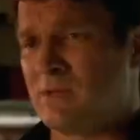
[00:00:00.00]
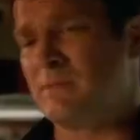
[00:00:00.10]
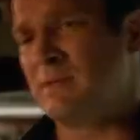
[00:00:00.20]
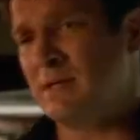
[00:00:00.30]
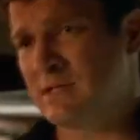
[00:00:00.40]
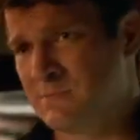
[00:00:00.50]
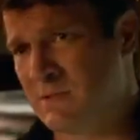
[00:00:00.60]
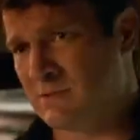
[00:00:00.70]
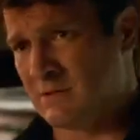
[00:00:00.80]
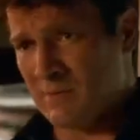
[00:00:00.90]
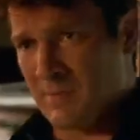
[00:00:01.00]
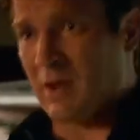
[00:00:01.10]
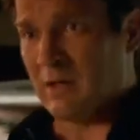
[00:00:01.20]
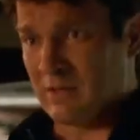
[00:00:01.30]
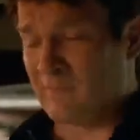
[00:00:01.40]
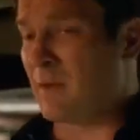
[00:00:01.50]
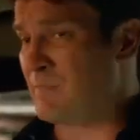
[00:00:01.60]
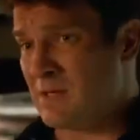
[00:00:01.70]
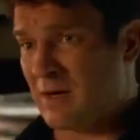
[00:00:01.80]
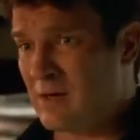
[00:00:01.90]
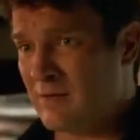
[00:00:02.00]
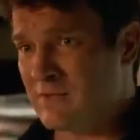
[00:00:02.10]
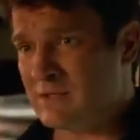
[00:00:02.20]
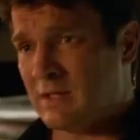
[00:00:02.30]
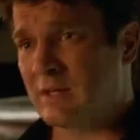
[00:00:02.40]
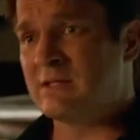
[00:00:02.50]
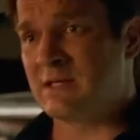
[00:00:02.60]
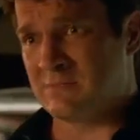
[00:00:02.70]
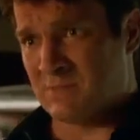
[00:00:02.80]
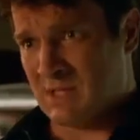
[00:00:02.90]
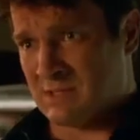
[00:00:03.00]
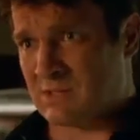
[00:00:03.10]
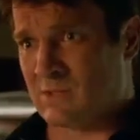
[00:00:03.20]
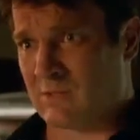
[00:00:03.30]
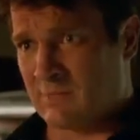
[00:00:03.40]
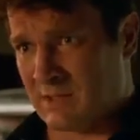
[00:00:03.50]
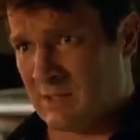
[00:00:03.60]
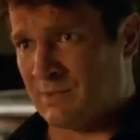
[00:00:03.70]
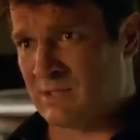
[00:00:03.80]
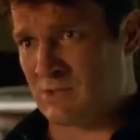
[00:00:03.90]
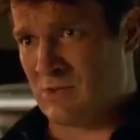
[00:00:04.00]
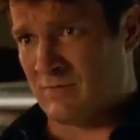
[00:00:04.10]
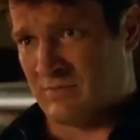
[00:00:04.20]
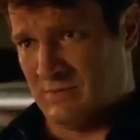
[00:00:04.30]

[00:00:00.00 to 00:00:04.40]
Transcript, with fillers: all the money I spent on the remodeling of my PI office, I got to take some cases so I can write that place off.